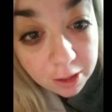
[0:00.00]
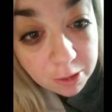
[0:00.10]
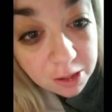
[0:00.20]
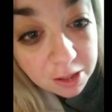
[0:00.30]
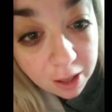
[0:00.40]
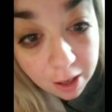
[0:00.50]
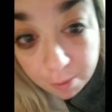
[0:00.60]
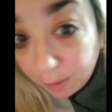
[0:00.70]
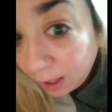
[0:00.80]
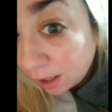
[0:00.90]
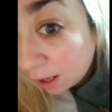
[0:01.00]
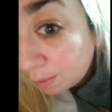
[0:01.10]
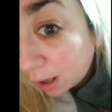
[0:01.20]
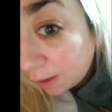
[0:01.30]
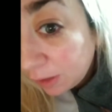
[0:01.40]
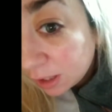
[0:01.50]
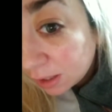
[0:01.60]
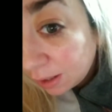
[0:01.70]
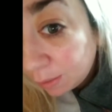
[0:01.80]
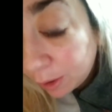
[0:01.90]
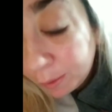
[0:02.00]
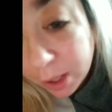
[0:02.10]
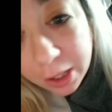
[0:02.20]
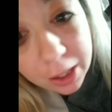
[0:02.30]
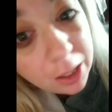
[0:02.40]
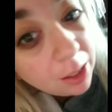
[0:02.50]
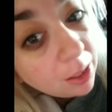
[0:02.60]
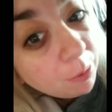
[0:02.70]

That's not makeup. Obviously, I'm not wearing any.